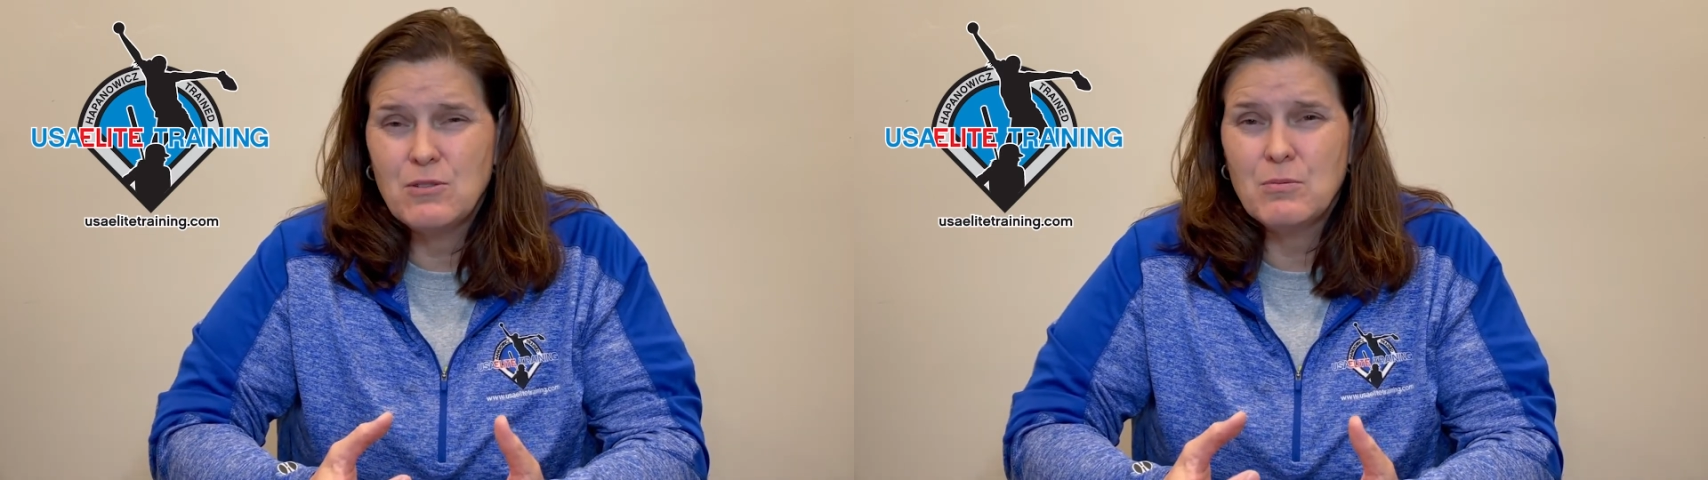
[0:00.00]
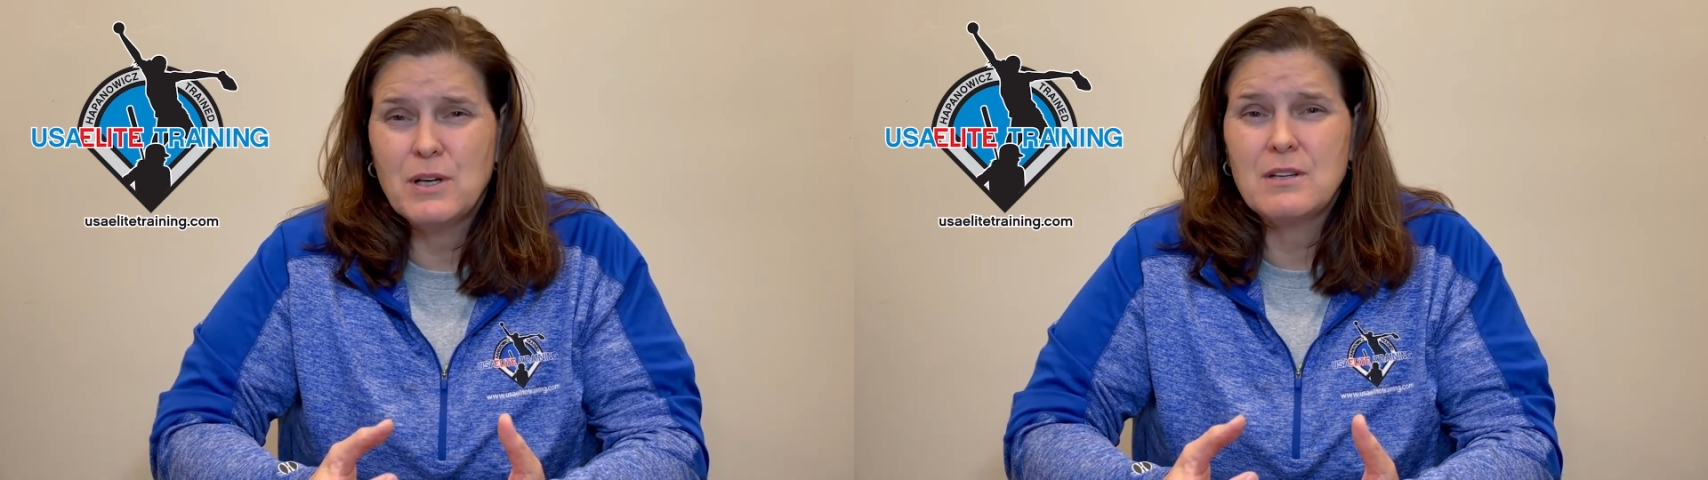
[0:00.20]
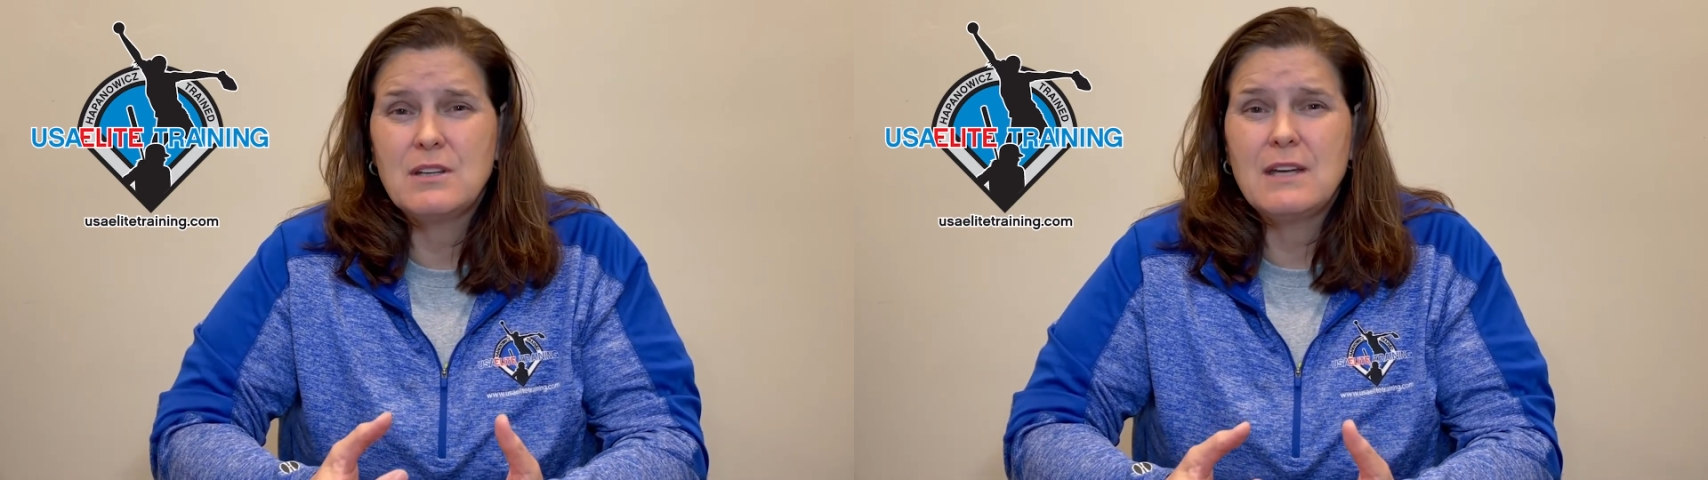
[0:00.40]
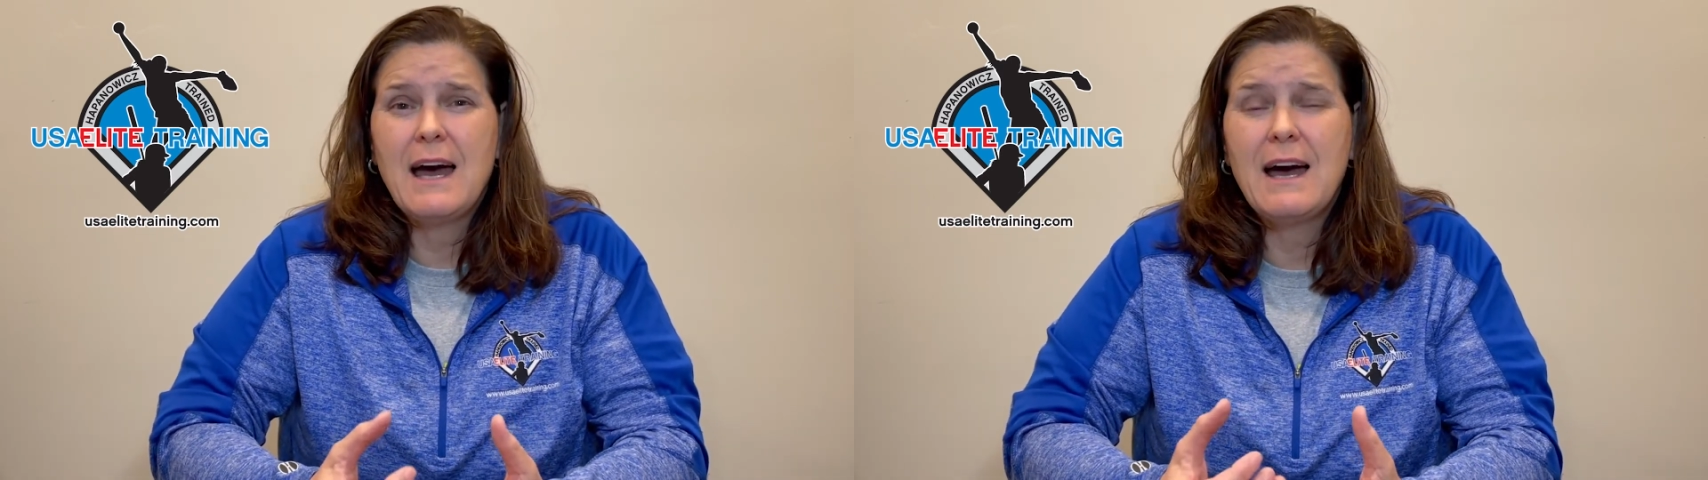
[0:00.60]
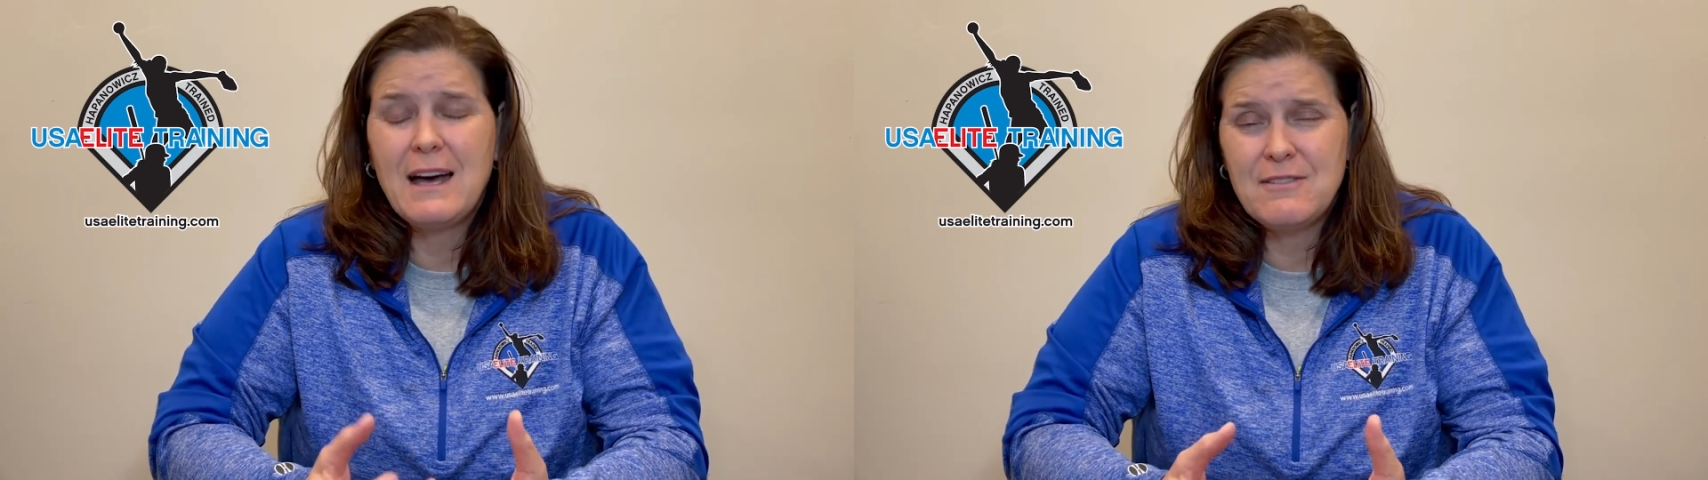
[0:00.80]
but you
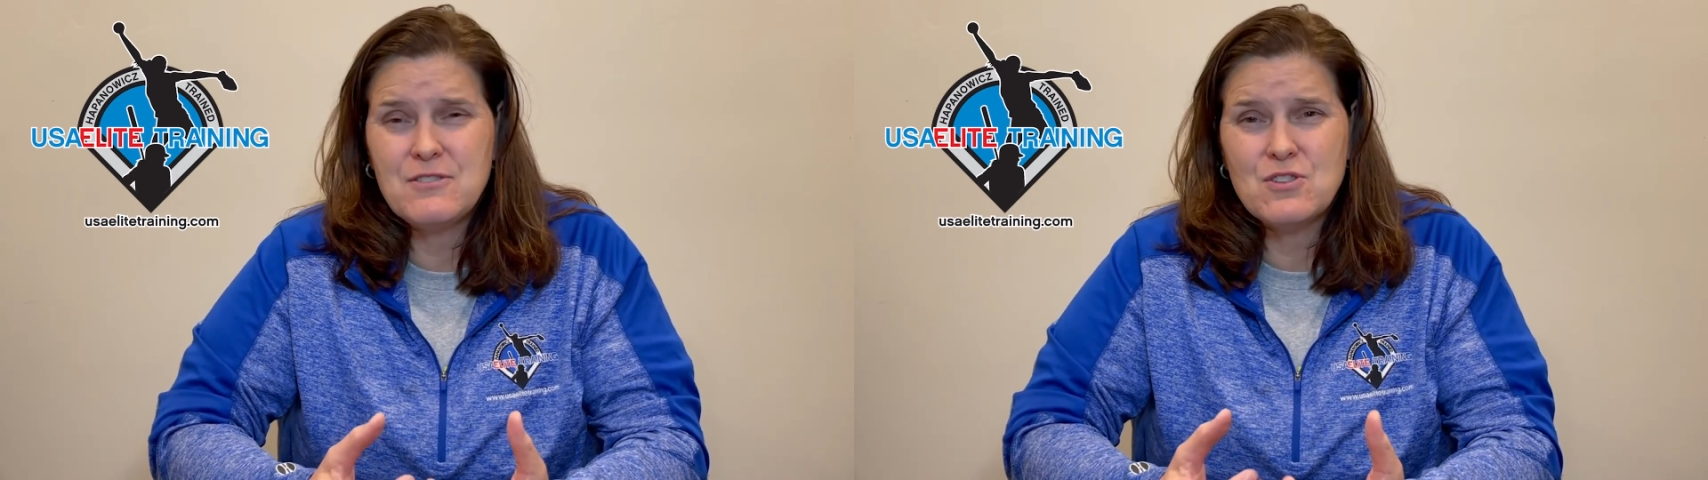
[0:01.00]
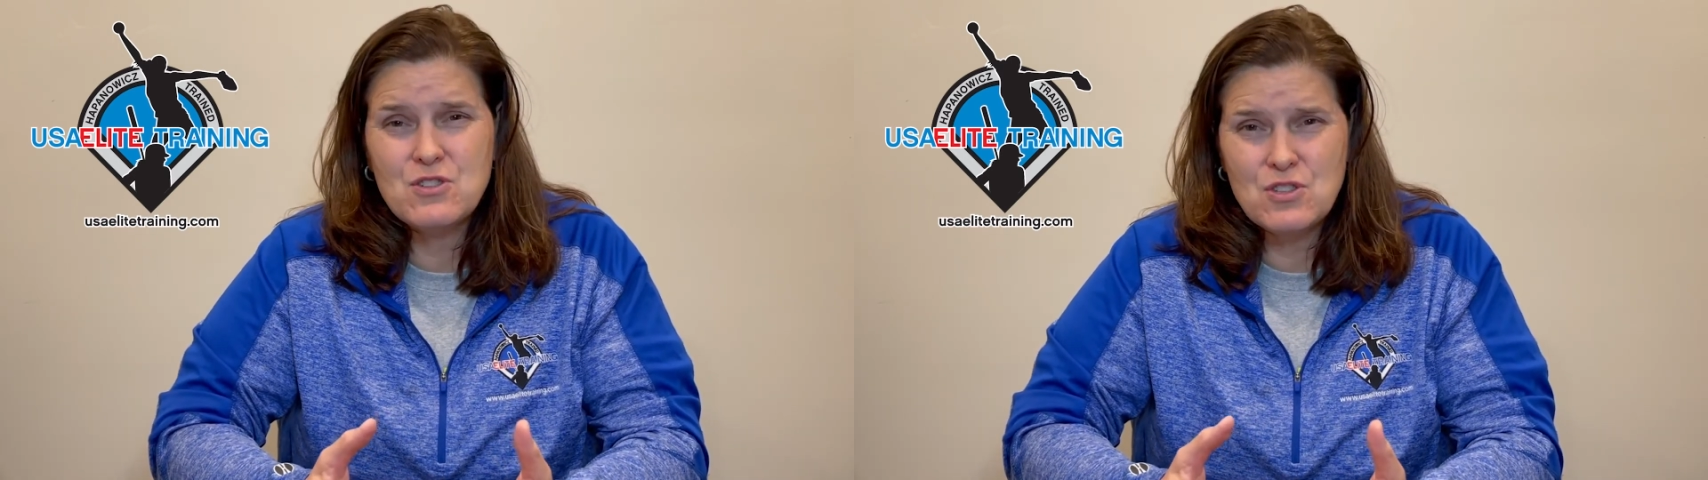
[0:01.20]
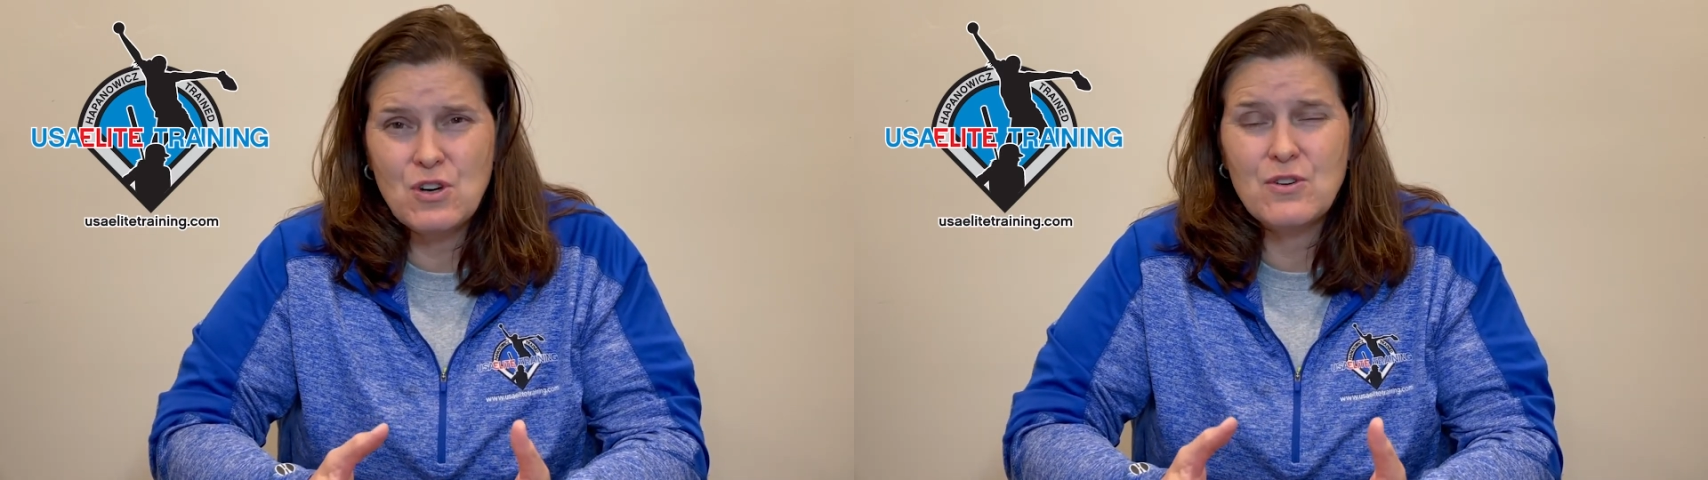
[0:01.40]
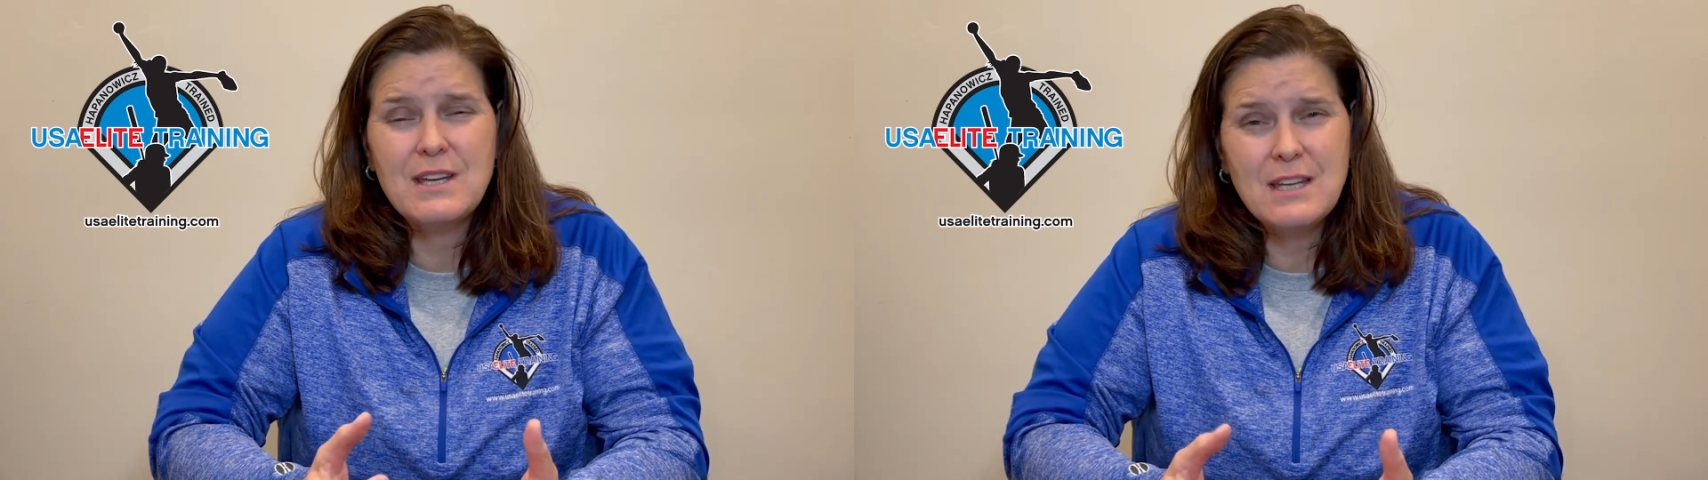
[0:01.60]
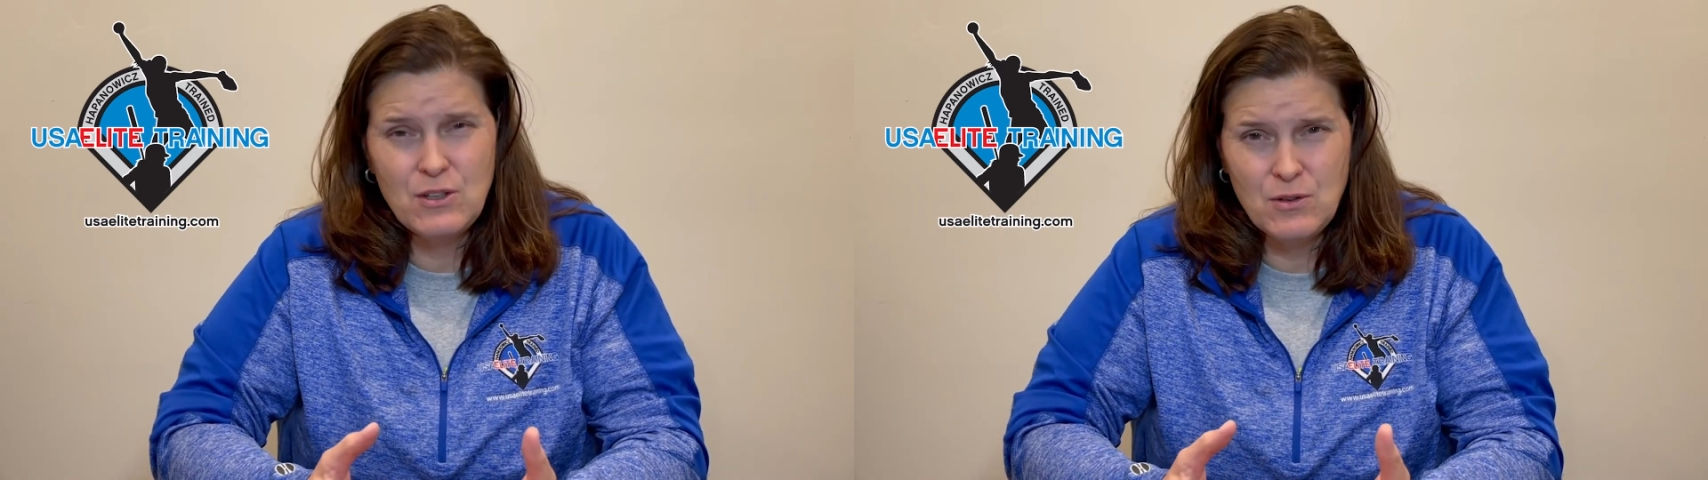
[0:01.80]
have to start
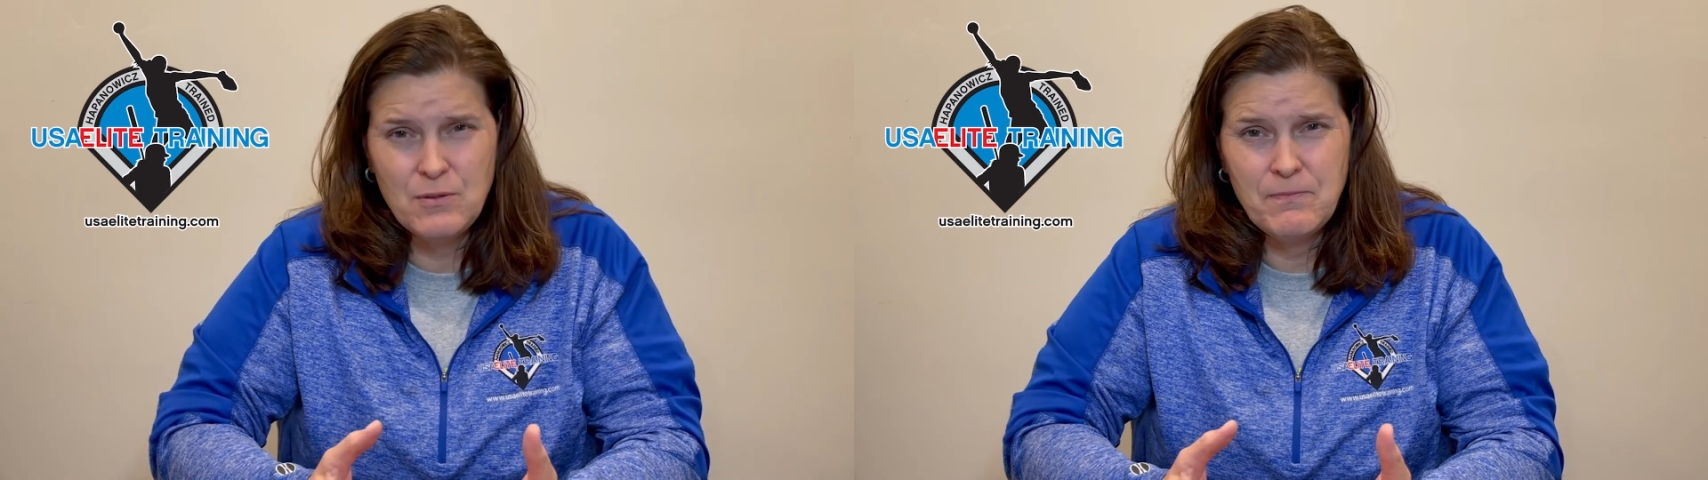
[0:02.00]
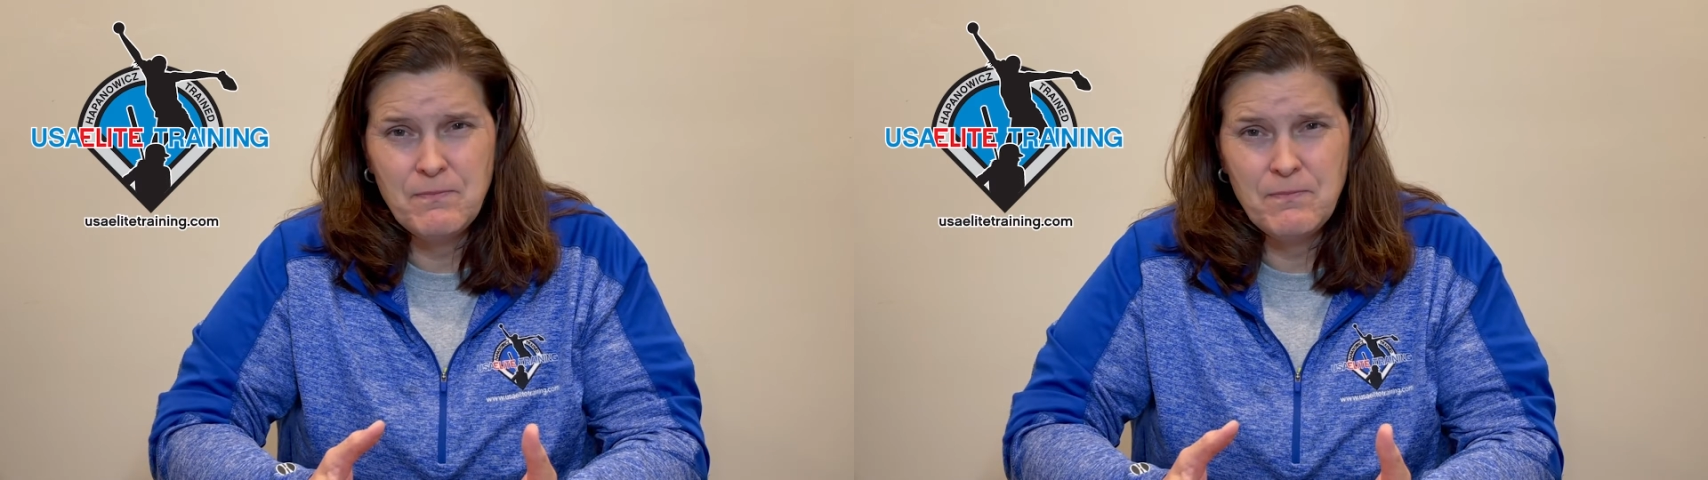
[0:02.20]
here.